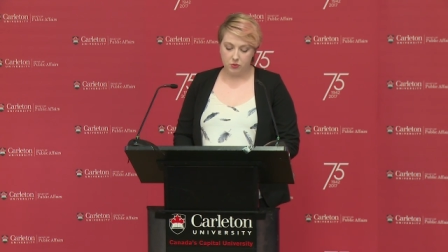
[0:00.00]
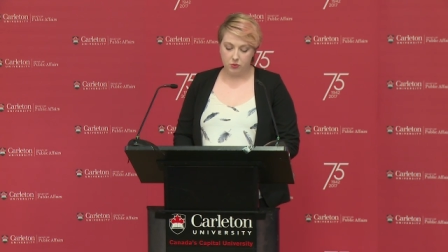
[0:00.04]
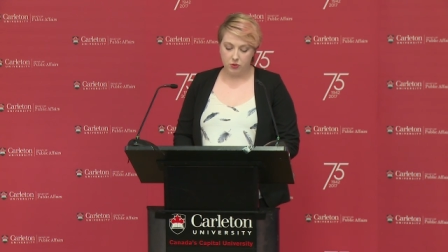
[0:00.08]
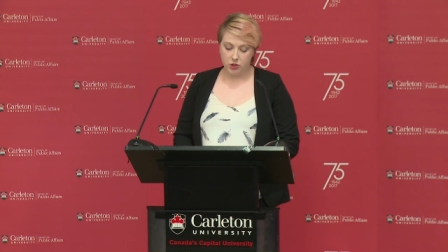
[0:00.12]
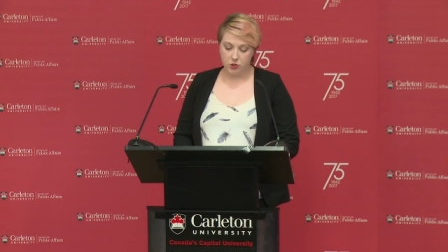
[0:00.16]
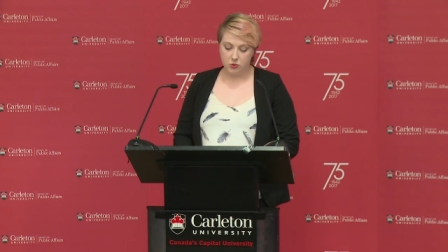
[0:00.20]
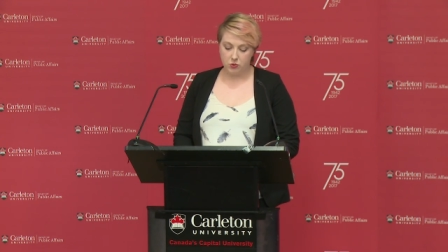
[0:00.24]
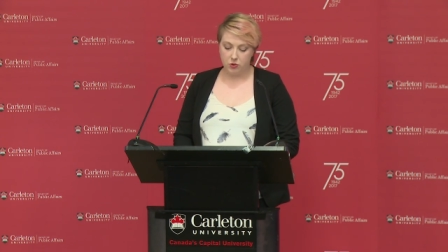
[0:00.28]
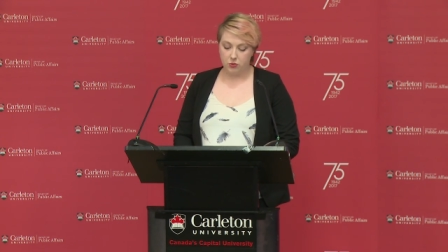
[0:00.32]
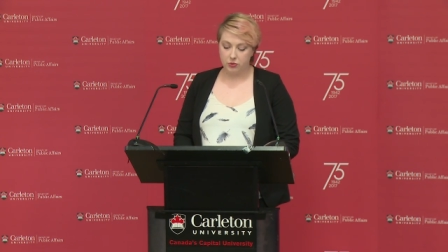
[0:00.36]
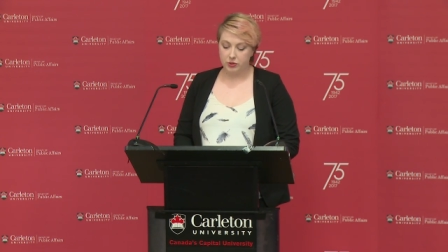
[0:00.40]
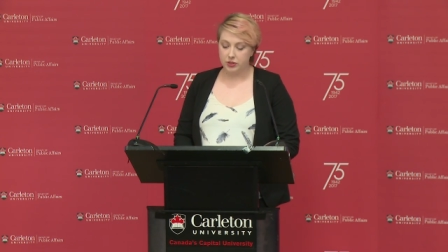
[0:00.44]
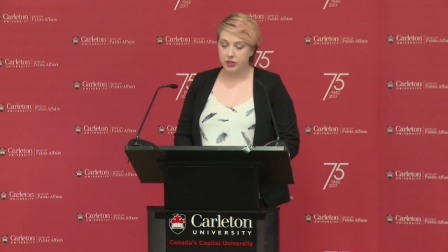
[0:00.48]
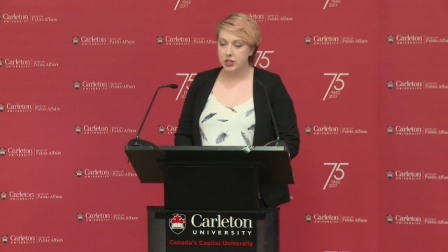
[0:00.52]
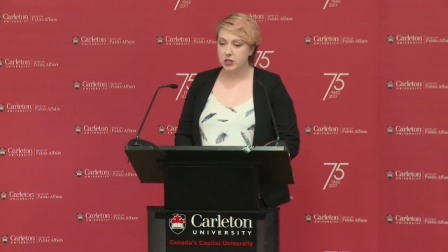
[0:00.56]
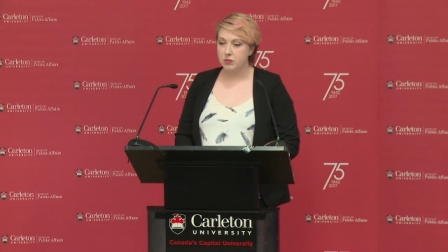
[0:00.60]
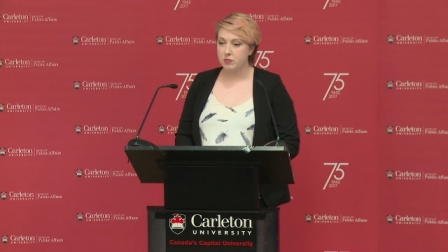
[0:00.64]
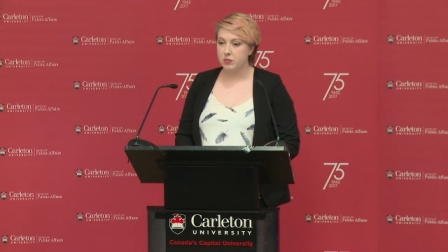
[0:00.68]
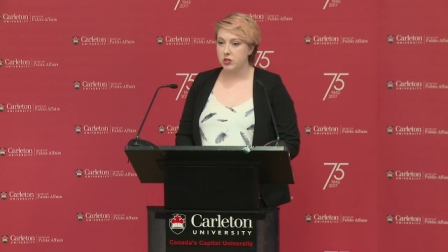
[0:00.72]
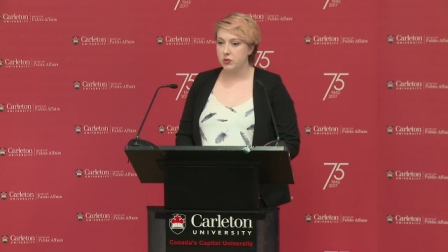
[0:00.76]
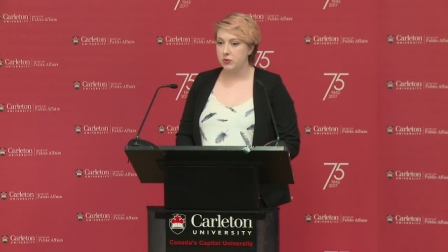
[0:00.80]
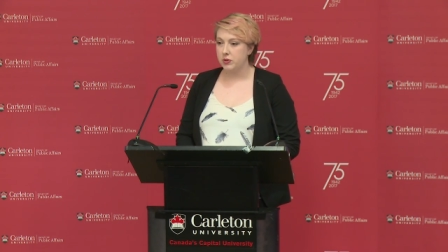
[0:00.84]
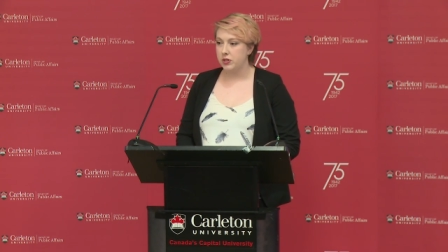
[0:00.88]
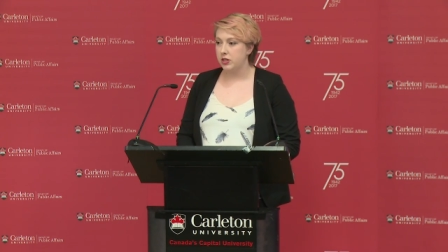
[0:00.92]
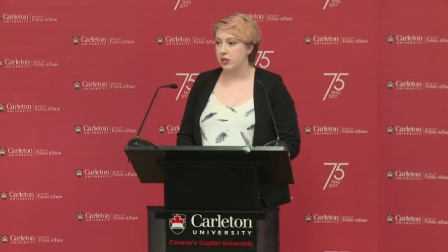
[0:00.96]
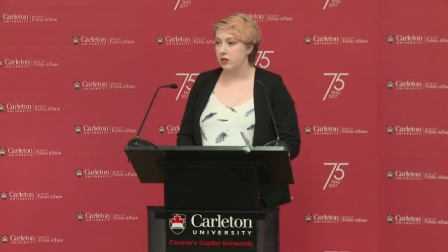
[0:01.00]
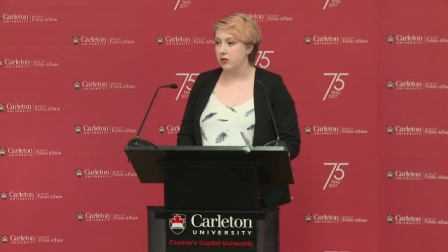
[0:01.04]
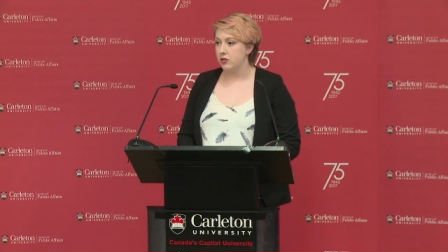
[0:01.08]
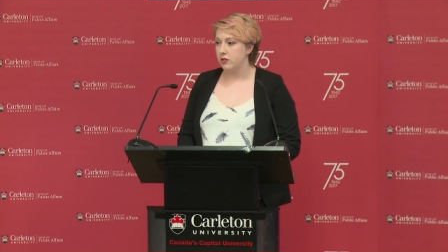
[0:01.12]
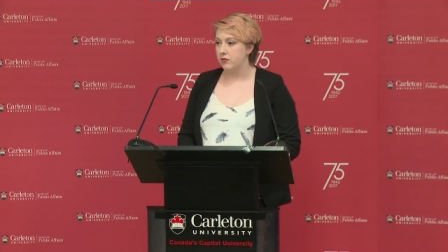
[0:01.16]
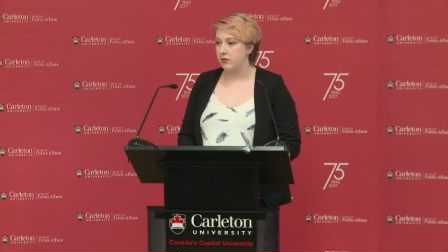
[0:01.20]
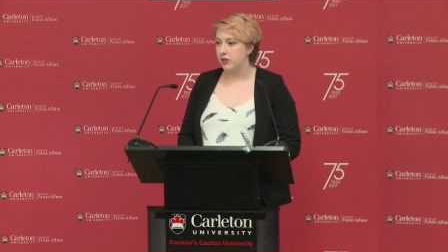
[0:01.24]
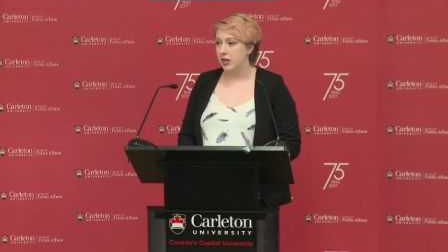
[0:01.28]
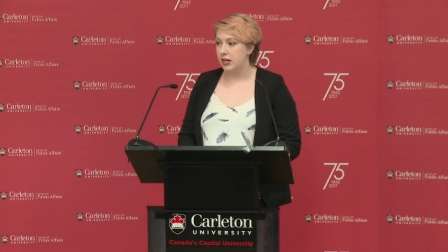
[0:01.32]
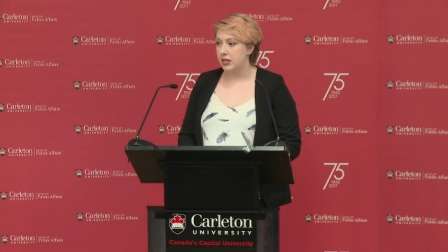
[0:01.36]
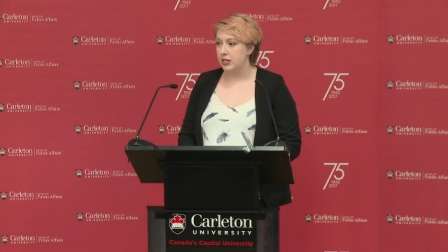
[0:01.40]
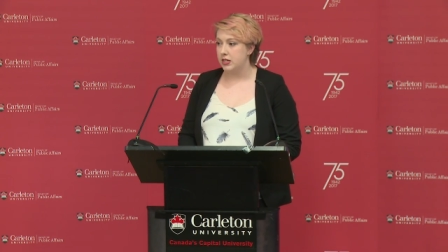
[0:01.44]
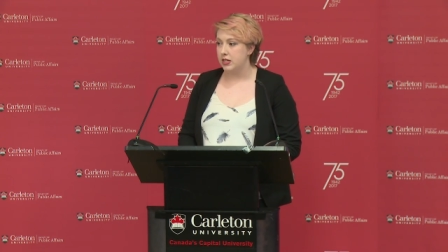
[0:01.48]
which were released between the years
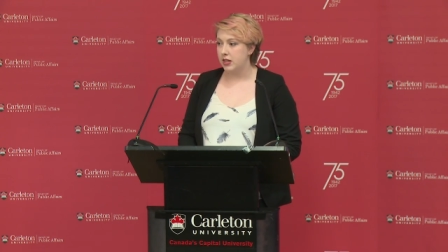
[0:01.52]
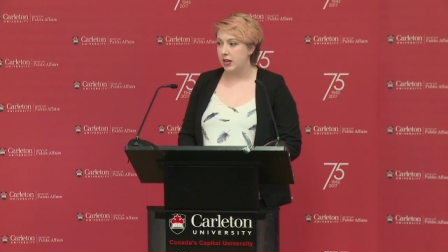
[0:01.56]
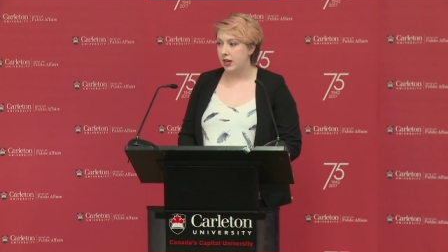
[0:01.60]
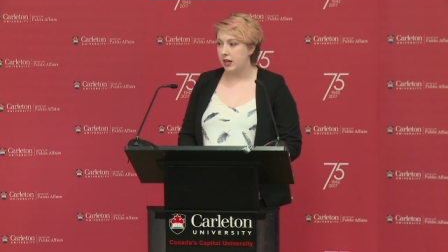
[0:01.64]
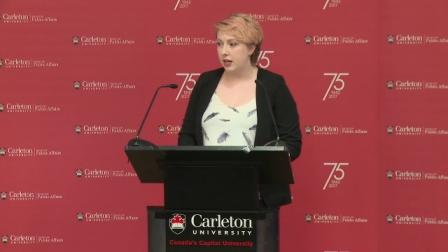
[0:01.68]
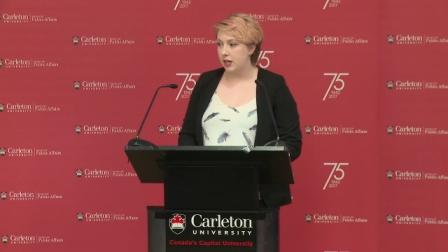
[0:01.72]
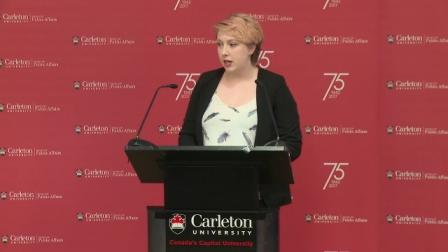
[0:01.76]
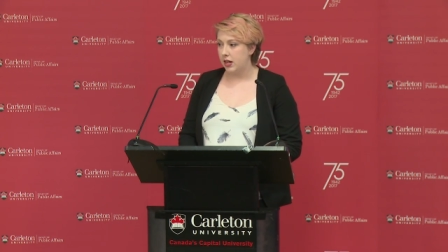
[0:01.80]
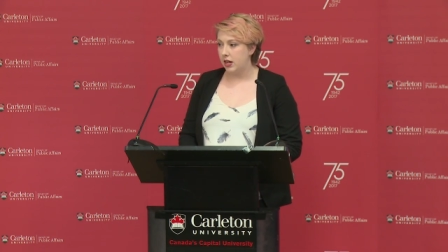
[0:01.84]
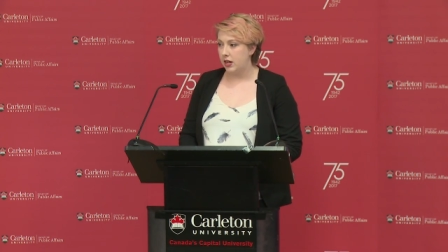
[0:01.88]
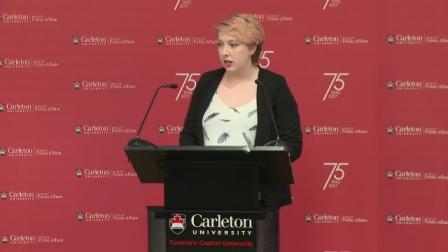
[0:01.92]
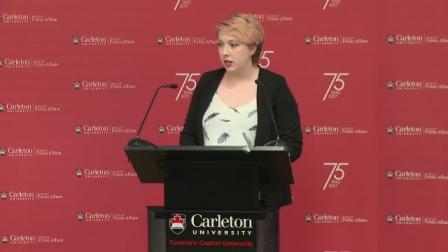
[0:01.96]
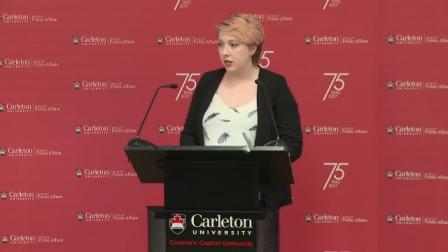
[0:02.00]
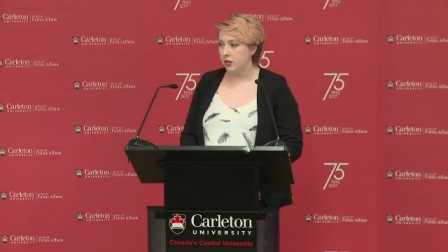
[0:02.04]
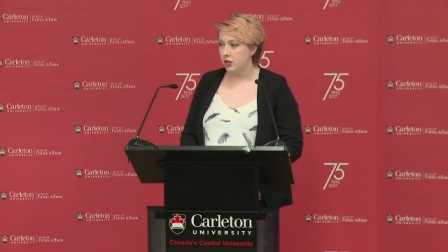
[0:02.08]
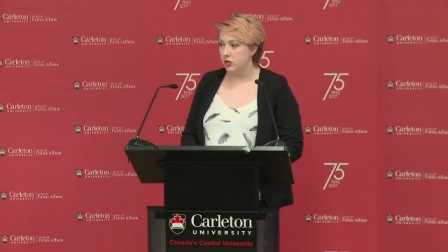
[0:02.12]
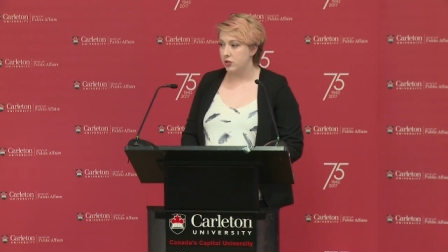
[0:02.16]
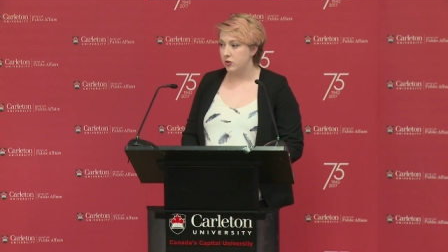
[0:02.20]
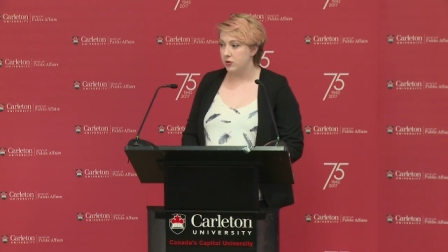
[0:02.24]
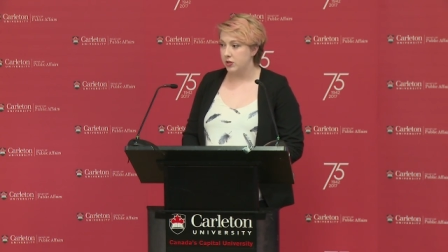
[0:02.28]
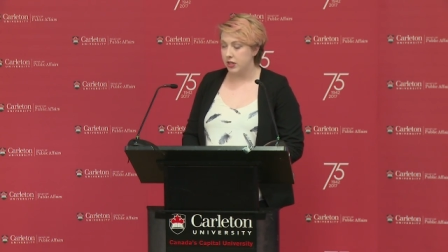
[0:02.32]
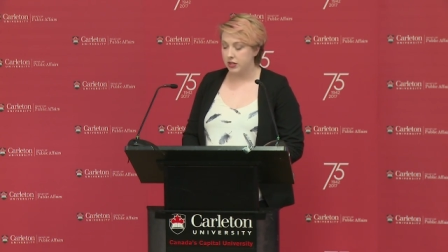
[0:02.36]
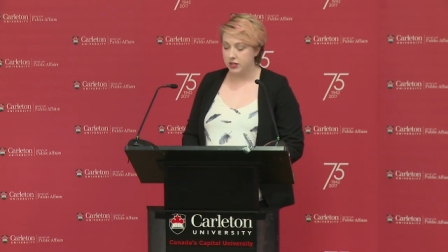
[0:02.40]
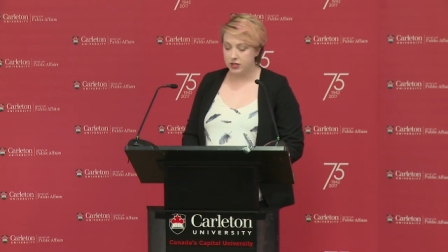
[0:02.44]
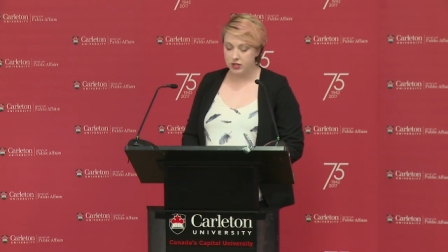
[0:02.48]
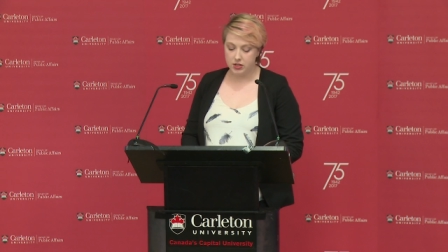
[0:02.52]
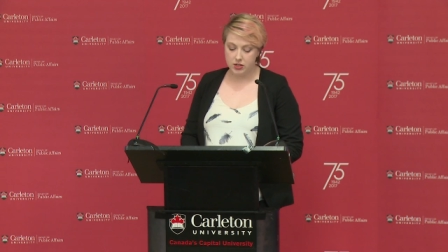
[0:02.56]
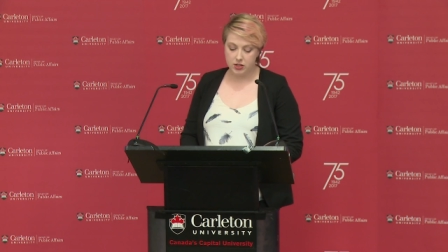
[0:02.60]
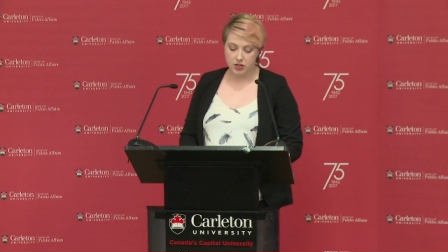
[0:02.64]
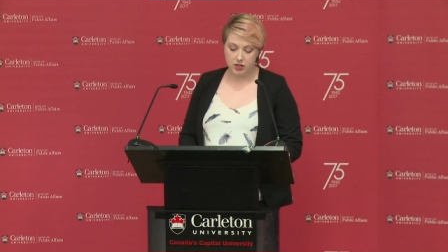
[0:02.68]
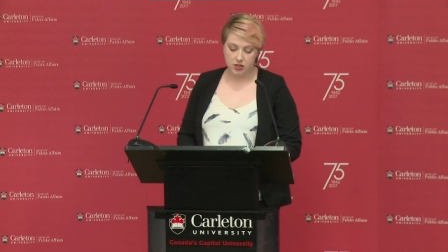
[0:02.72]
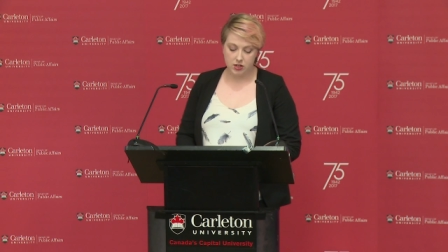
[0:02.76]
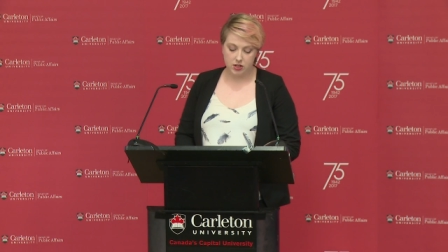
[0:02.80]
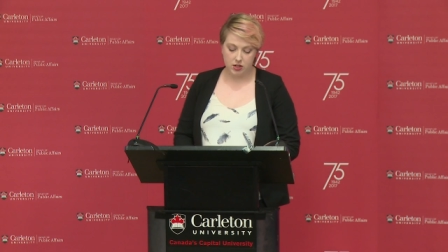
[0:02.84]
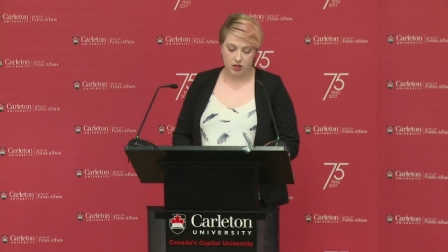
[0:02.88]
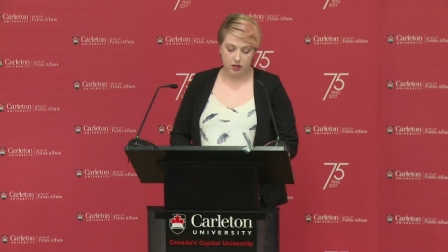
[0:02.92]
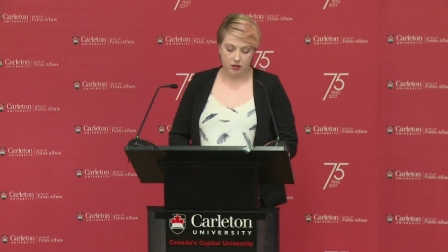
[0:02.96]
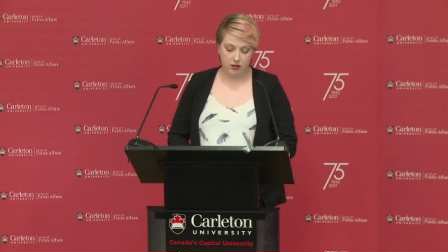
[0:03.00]
of 1988 and
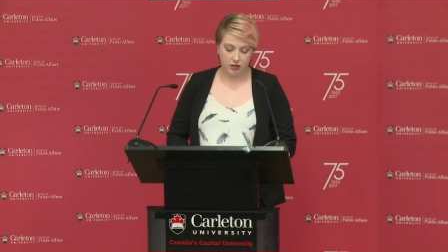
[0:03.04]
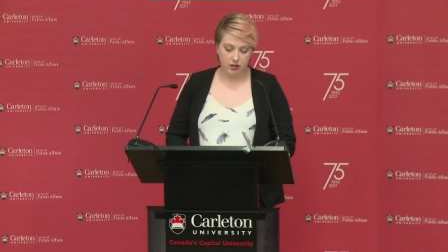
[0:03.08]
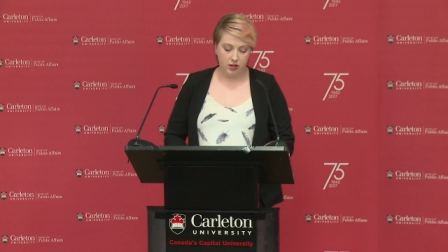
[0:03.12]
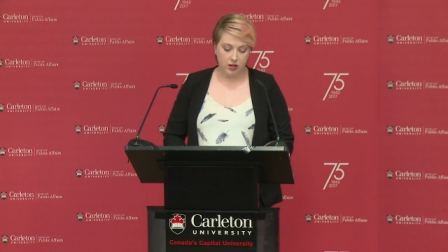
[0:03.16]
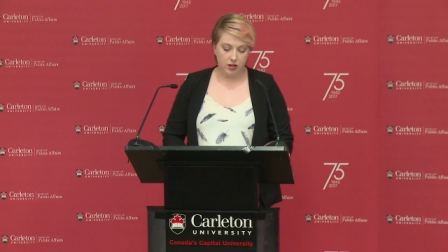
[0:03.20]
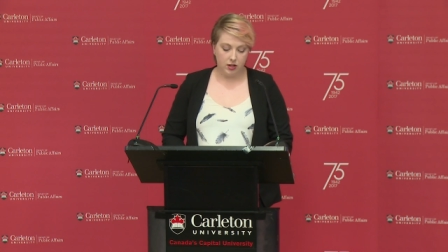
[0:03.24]
2016.